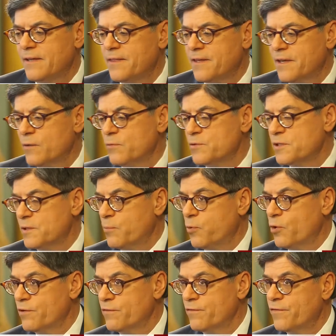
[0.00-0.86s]
I think it was an
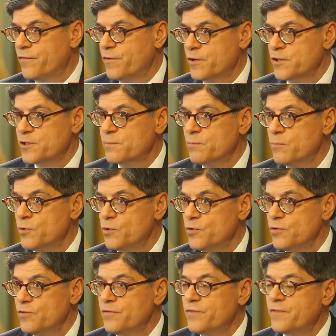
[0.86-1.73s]
important first
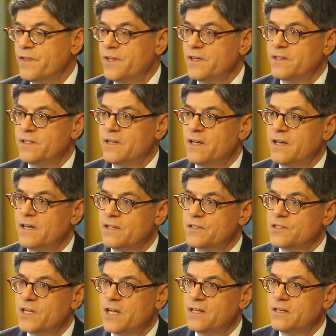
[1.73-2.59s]
move
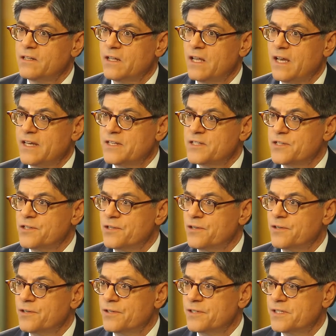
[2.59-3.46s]
that China last
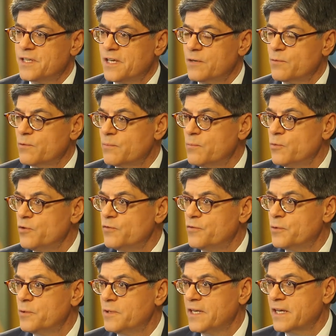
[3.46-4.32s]
year said it would
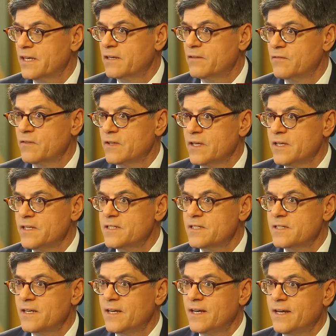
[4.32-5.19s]
move to a negative
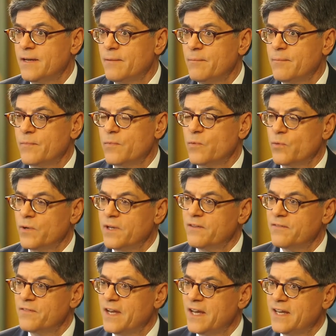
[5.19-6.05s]
list. We
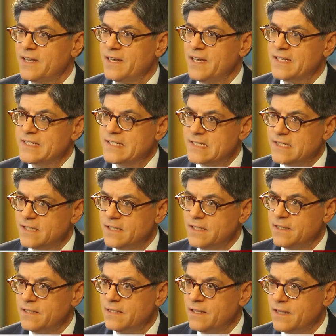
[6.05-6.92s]
have not yet
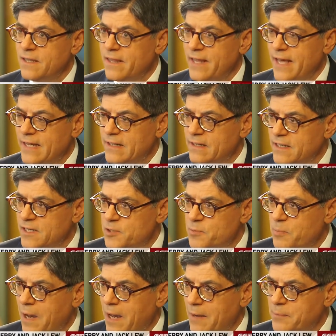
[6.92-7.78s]
seen that
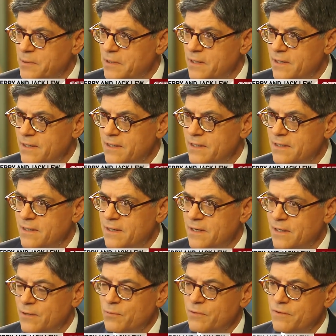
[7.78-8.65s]
list populated.
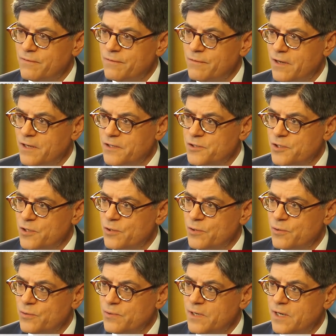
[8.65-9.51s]
We've
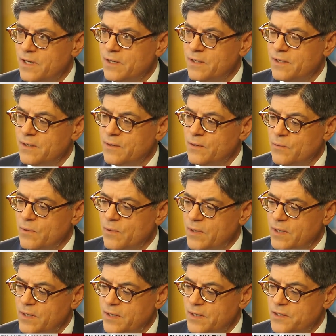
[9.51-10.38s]
also,
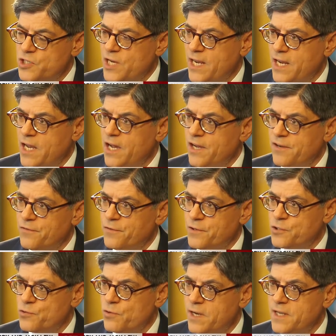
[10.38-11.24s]
in the Shanghai
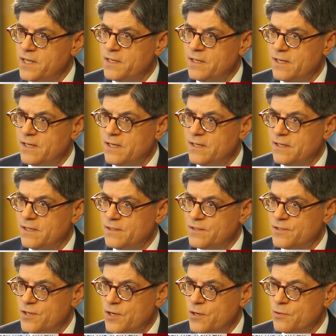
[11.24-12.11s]
Free Trade
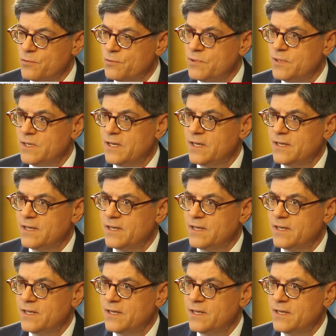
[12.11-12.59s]
Zone,